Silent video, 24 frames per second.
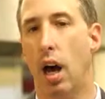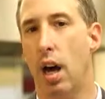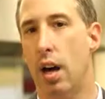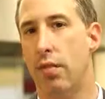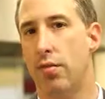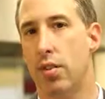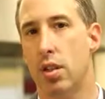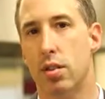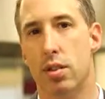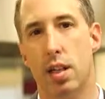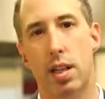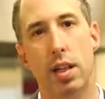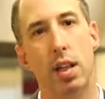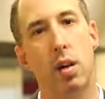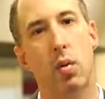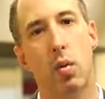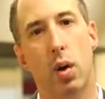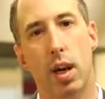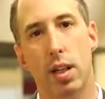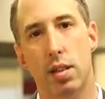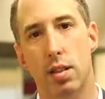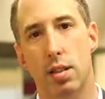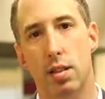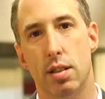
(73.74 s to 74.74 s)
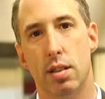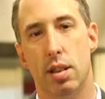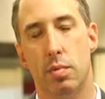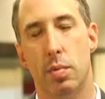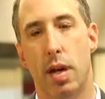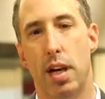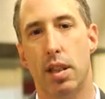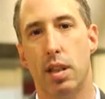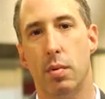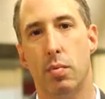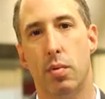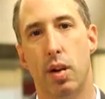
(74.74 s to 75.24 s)
If there's any questions
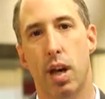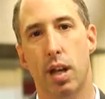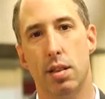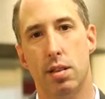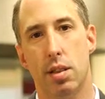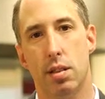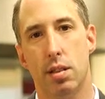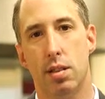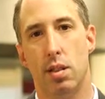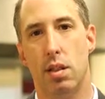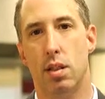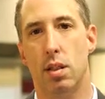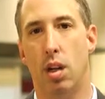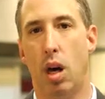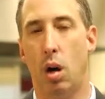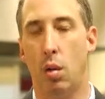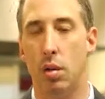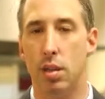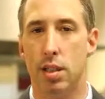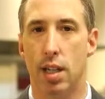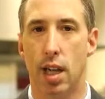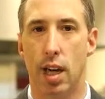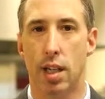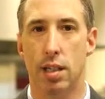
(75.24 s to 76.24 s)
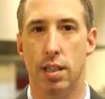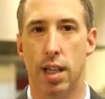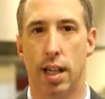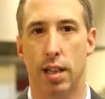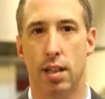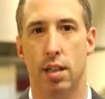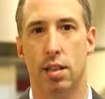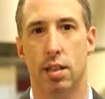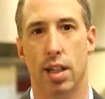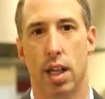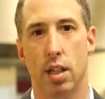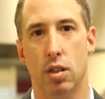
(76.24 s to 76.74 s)
about the process, you can always
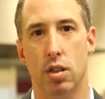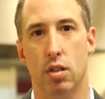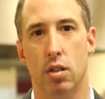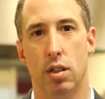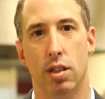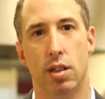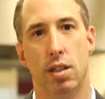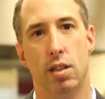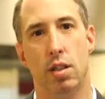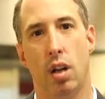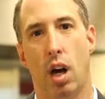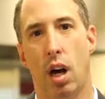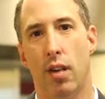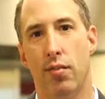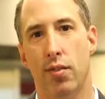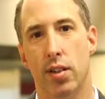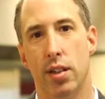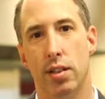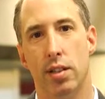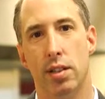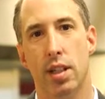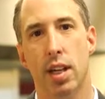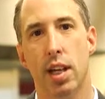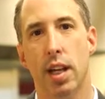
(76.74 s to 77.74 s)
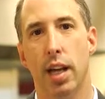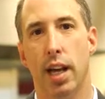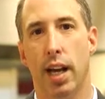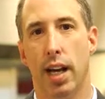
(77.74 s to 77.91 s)
contact the Child Nutrition Office